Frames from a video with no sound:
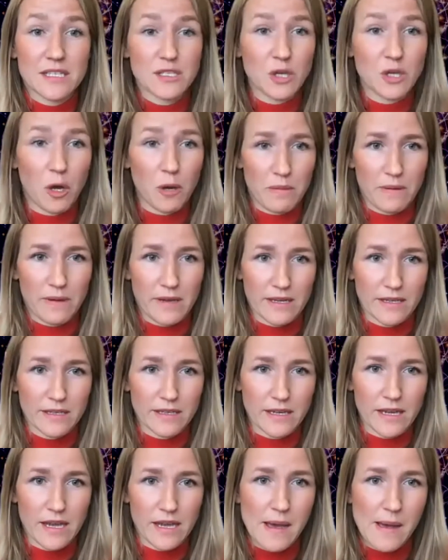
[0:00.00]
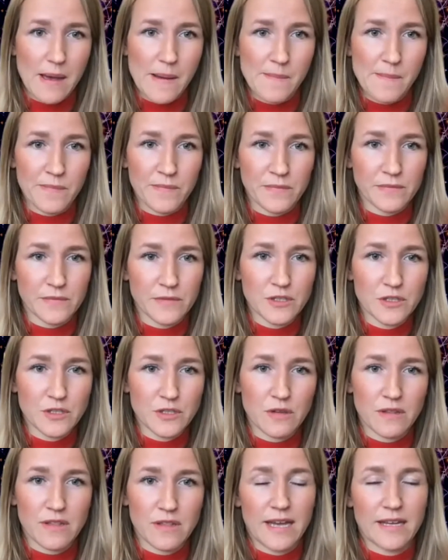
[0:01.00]
topic.
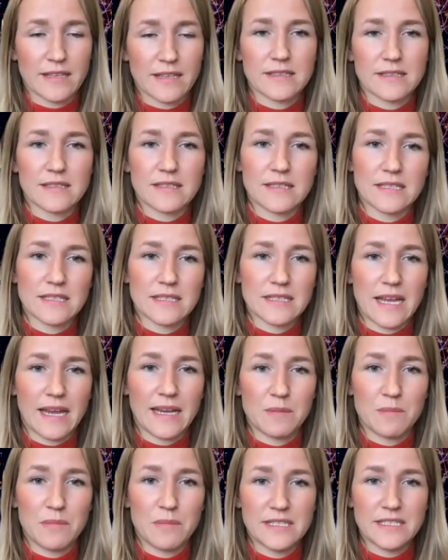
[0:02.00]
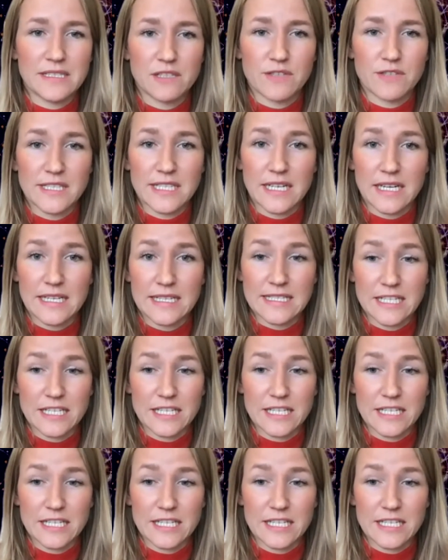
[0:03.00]
So that's scalability, resilience, and